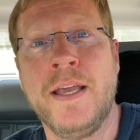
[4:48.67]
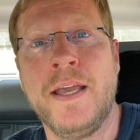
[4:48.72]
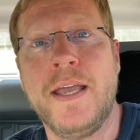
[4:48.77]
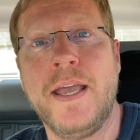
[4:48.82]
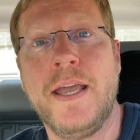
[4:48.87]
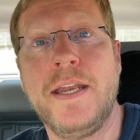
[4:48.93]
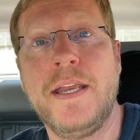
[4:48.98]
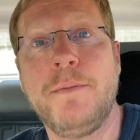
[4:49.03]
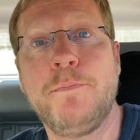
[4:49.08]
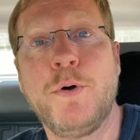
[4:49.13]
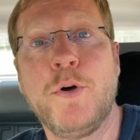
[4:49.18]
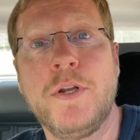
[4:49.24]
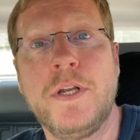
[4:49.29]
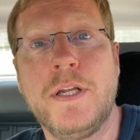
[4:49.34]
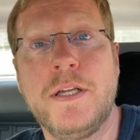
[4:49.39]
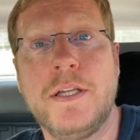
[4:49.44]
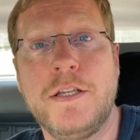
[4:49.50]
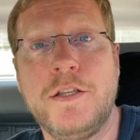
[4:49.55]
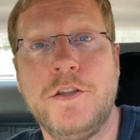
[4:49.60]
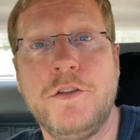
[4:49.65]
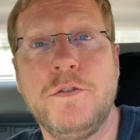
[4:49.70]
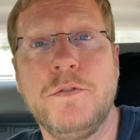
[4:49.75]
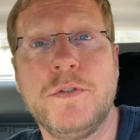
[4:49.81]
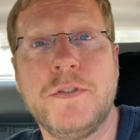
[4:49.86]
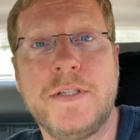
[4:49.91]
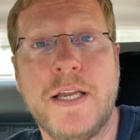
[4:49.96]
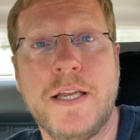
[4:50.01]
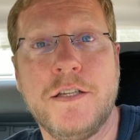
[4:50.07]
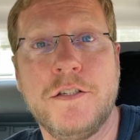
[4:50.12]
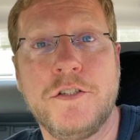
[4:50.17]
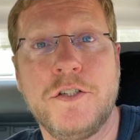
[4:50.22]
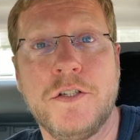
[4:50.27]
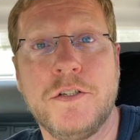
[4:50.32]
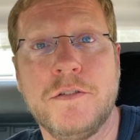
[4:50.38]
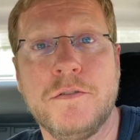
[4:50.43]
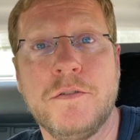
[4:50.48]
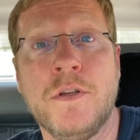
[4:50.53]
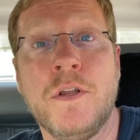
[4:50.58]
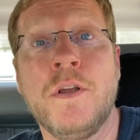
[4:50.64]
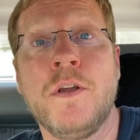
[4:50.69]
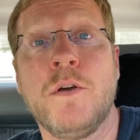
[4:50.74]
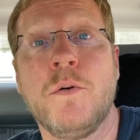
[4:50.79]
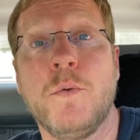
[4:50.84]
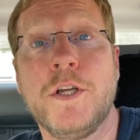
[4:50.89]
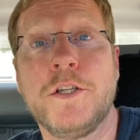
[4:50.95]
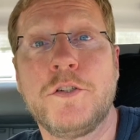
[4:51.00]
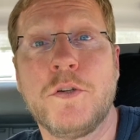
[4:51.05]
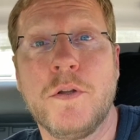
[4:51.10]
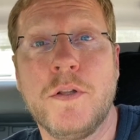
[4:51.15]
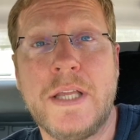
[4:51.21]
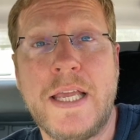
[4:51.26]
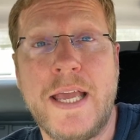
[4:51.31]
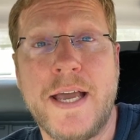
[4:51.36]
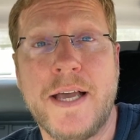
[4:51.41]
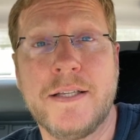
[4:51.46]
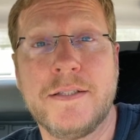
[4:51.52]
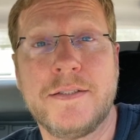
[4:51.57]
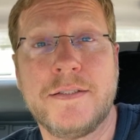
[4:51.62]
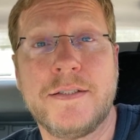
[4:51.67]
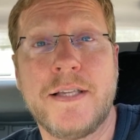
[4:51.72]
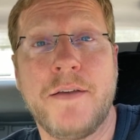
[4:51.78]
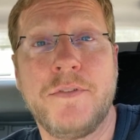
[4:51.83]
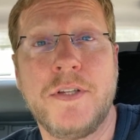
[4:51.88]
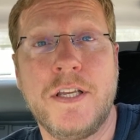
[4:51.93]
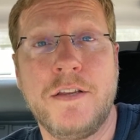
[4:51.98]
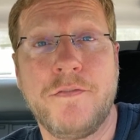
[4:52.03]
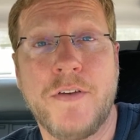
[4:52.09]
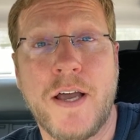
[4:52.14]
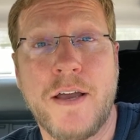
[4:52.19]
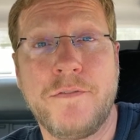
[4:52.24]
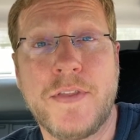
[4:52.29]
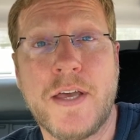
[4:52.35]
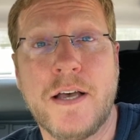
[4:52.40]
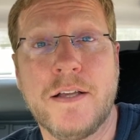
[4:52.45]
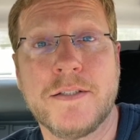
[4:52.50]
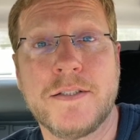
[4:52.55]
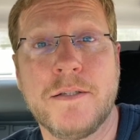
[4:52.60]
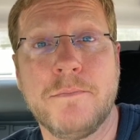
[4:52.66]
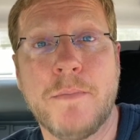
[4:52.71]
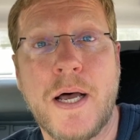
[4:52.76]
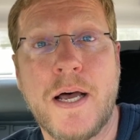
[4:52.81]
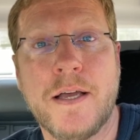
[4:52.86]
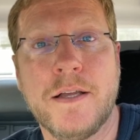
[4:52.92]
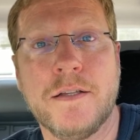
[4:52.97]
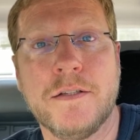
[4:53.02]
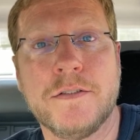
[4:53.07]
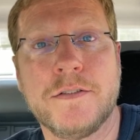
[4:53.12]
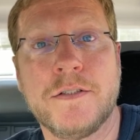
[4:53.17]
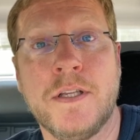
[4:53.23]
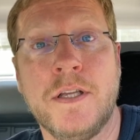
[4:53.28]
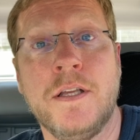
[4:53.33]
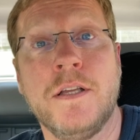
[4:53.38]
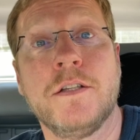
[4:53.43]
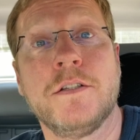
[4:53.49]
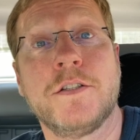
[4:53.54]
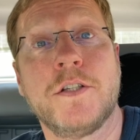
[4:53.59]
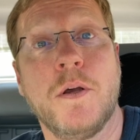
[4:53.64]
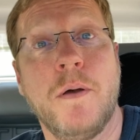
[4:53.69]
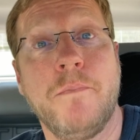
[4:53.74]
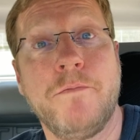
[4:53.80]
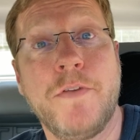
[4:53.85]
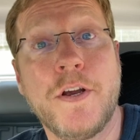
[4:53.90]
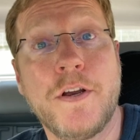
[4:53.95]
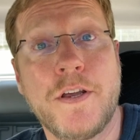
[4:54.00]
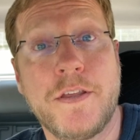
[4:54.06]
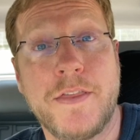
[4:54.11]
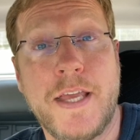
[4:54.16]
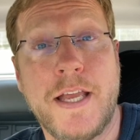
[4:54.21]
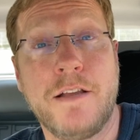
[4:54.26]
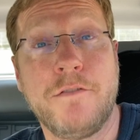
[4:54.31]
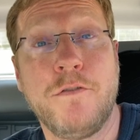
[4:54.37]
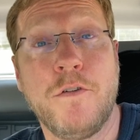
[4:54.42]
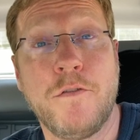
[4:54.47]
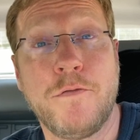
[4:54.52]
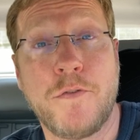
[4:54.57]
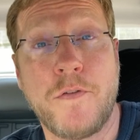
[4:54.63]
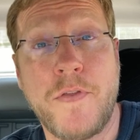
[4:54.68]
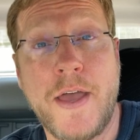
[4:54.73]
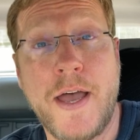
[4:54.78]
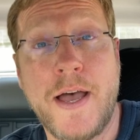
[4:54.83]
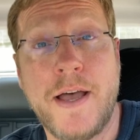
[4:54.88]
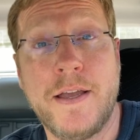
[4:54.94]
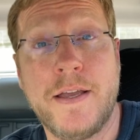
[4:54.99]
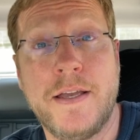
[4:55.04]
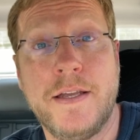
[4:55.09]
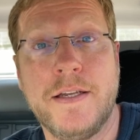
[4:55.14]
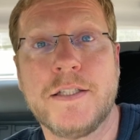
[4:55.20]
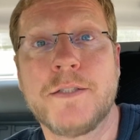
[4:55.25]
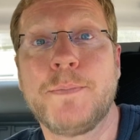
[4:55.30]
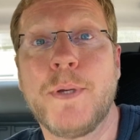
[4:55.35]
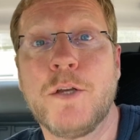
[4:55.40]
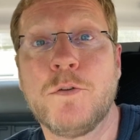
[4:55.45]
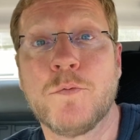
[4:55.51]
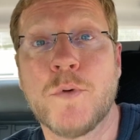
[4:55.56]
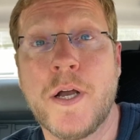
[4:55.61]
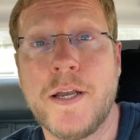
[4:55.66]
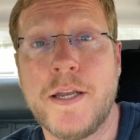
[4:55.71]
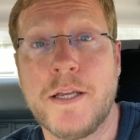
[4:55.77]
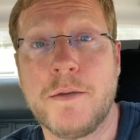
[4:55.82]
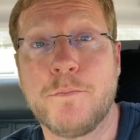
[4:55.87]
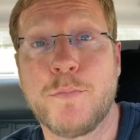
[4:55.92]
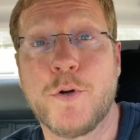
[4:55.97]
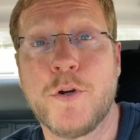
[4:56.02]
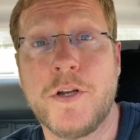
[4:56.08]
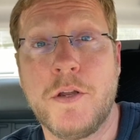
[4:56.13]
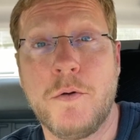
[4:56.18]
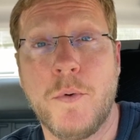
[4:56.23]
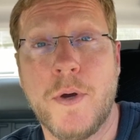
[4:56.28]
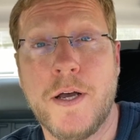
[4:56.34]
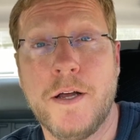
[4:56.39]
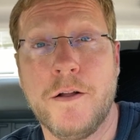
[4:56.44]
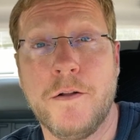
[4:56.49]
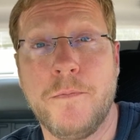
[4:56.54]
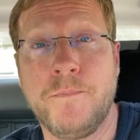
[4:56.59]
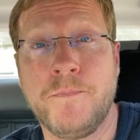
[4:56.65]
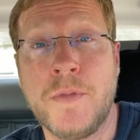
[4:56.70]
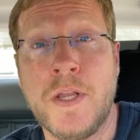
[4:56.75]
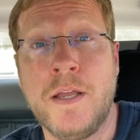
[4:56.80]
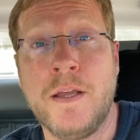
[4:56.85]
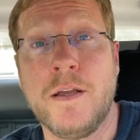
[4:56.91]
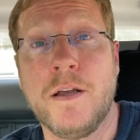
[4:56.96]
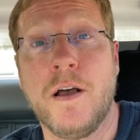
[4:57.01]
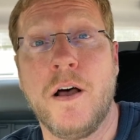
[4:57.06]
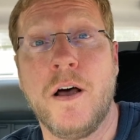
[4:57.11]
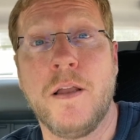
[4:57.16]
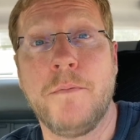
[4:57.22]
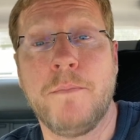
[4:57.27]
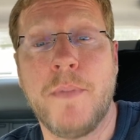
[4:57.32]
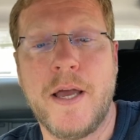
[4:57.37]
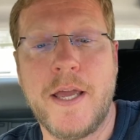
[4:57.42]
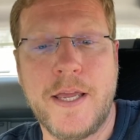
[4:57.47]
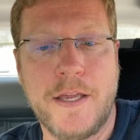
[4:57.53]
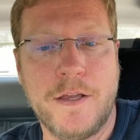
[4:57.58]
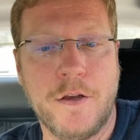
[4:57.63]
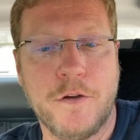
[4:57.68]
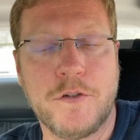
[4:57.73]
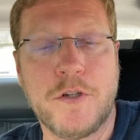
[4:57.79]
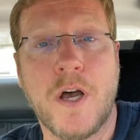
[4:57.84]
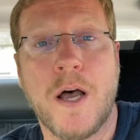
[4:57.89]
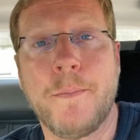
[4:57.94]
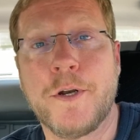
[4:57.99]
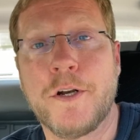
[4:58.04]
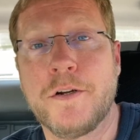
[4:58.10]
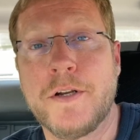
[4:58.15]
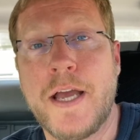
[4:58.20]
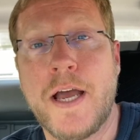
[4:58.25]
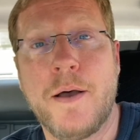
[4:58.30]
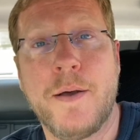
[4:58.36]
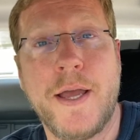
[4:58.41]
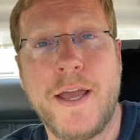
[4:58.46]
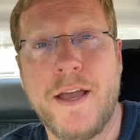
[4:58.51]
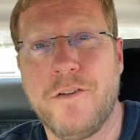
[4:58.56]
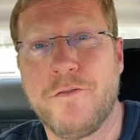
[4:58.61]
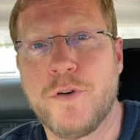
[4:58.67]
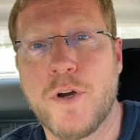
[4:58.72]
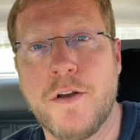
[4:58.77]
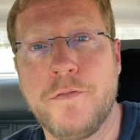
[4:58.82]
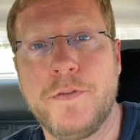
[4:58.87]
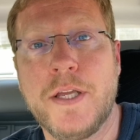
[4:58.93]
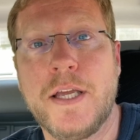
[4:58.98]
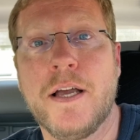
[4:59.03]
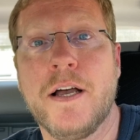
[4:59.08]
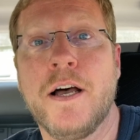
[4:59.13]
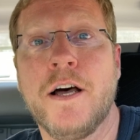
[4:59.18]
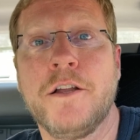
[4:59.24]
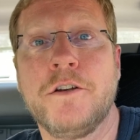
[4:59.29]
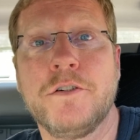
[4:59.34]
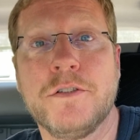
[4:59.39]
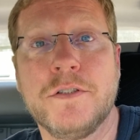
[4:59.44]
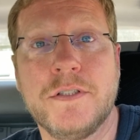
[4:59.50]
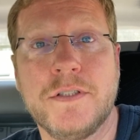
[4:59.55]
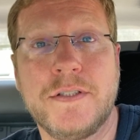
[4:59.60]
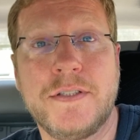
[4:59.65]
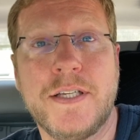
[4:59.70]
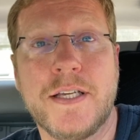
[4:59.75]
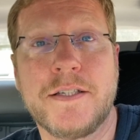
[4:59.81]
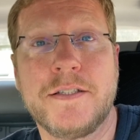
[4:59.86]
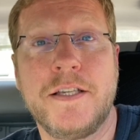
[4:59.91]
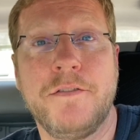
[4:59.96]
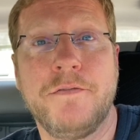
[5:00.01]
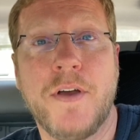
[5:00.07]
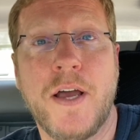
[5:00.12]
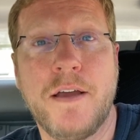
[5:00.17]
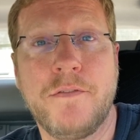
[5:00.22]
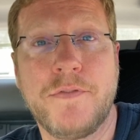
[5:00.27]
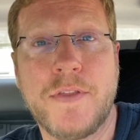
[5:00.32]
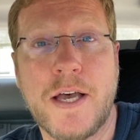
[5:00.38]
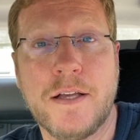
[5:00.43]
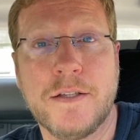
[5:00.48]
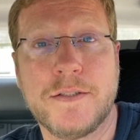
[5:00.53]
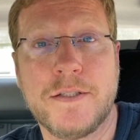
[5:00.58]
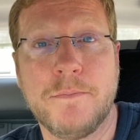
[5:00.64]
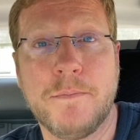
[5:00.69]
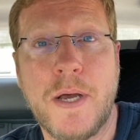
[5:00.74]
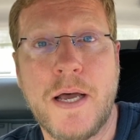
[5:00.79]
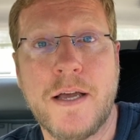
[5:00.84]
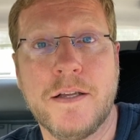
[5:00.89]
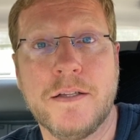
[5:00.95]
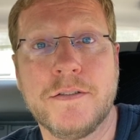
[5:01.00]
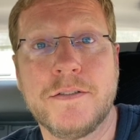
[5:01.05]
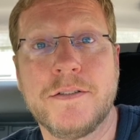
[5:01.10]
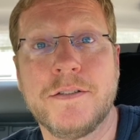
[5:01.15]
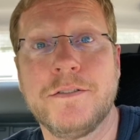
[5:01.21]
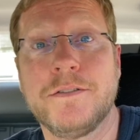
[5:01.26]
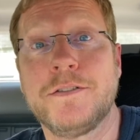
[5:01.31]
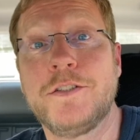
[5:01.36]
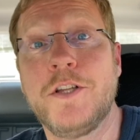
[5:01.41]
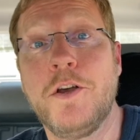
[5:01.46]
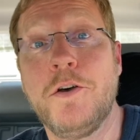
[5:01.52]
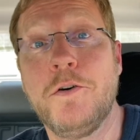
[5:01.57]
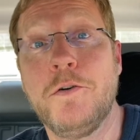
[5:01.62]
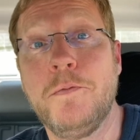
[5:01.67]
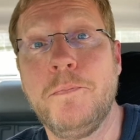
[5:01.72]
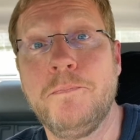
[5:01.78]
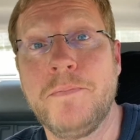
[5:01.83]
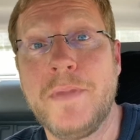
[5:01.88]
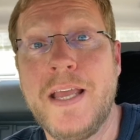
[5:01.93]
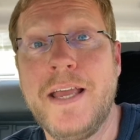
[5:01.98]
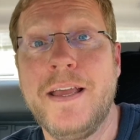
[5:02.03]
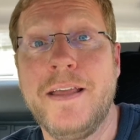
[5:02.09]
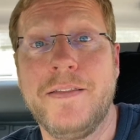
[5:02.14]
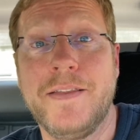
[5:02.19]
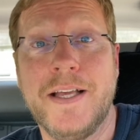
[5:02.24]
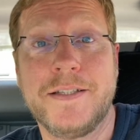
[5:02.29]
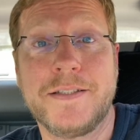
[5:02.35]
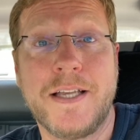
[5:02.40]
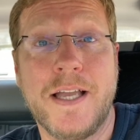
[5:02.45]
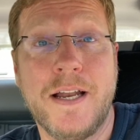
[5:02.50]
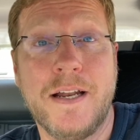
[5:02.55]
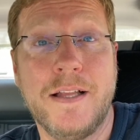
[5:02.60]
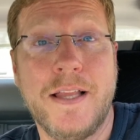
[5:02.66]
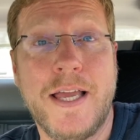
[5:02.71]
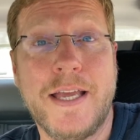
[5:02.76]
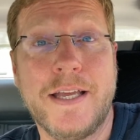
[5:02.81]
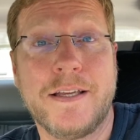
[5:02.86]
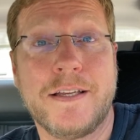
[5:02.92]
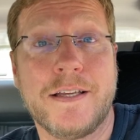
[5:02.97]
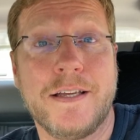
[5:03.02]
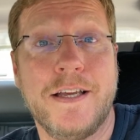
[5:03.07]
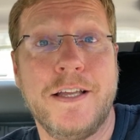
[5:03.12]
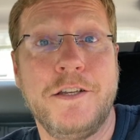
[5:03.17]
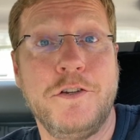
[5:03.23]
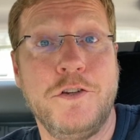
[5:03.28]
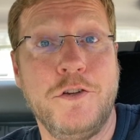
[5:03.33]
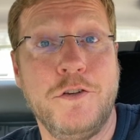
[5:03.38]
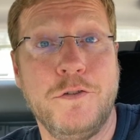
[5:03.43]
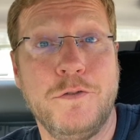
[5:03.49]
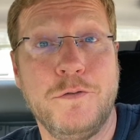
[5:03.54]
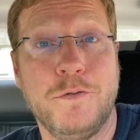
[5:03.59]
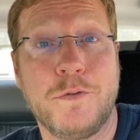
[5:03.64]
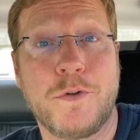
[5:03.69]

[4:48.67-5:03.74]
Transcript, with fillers: and he put in a used engine, which only has seventy-five thousand miles. So I'm very thankful for that, and it's been running pretty well. on my odometer now, I have roughly one hundred sixty-five thousand miles. So that's kind of like a new